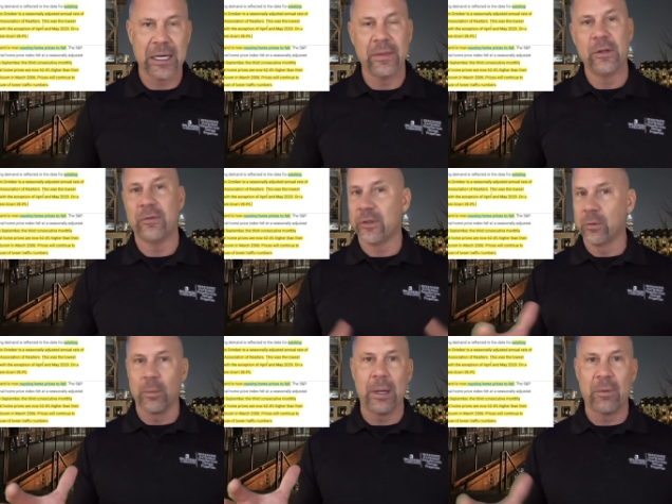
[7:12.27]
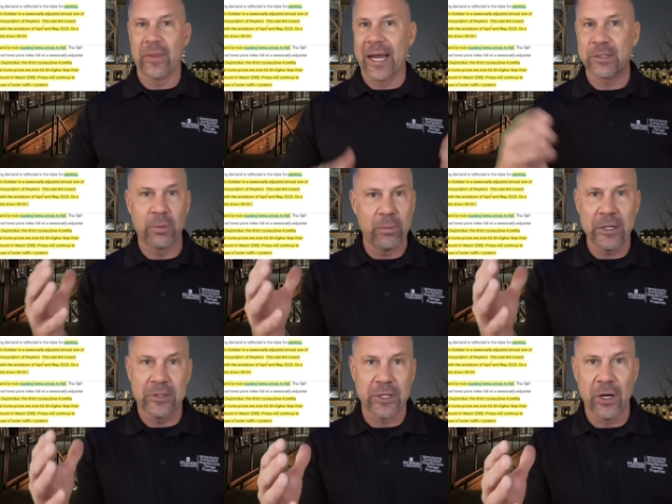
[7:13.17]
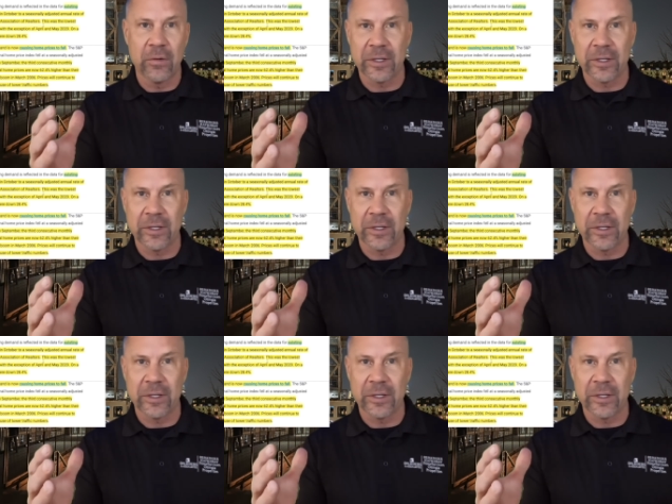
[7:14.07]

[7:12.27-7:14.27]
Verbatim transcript: And if you remember, that's when we dove